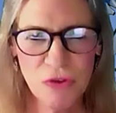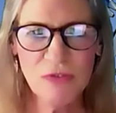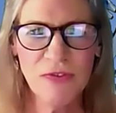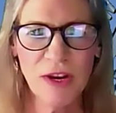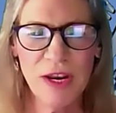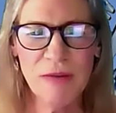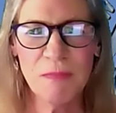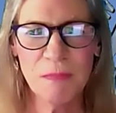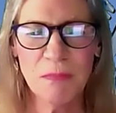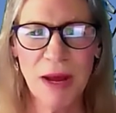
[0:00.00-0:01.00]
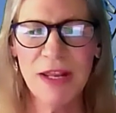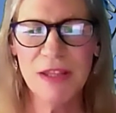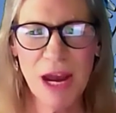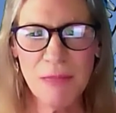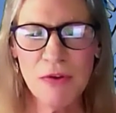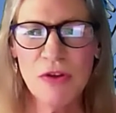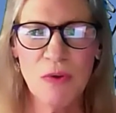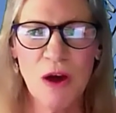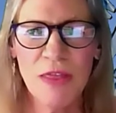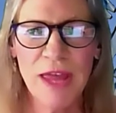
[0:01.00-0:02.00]
truthfully, by the time you
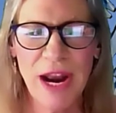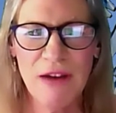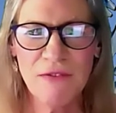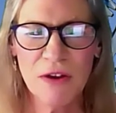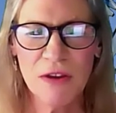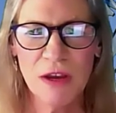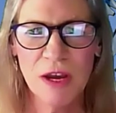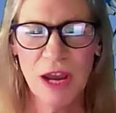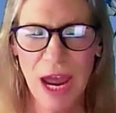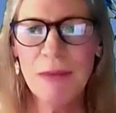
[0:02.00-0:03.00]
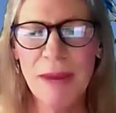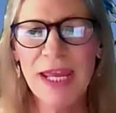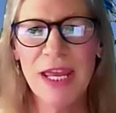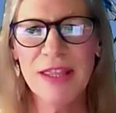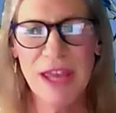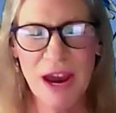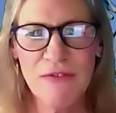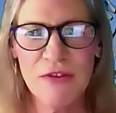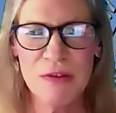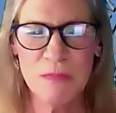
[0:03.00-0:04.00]
do all that effort, and making the
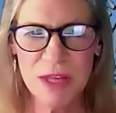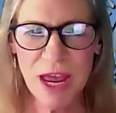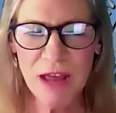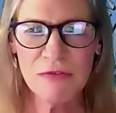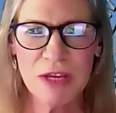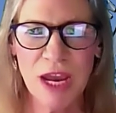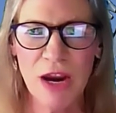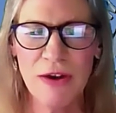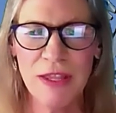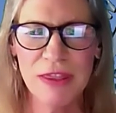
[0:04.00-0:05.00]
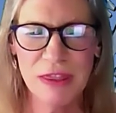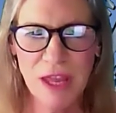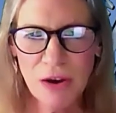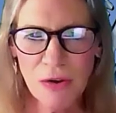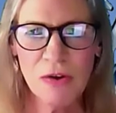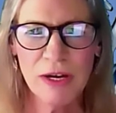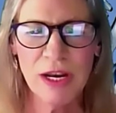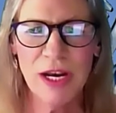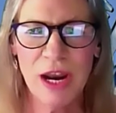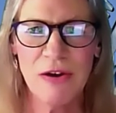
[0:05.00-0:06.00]
efforts themselves carry their
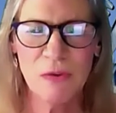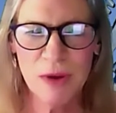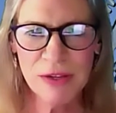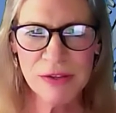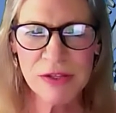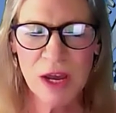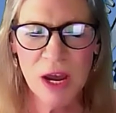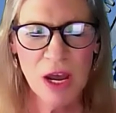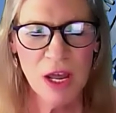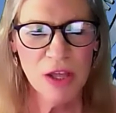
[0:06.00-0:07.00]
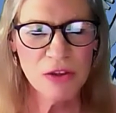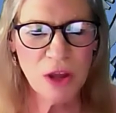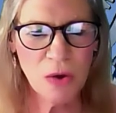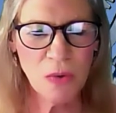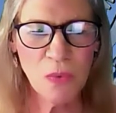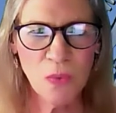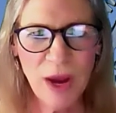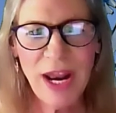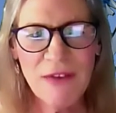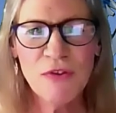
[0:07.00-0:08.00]
own inherent risks, so
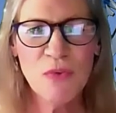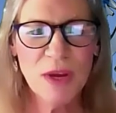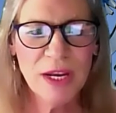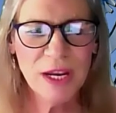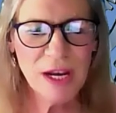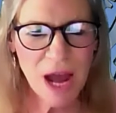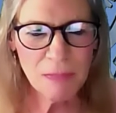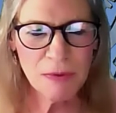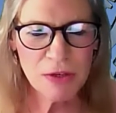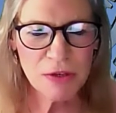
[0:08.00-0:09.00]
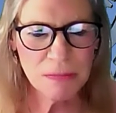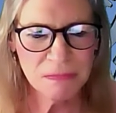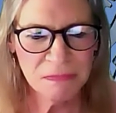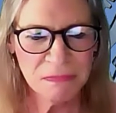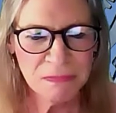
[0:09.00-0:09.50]
what have you really accomplished?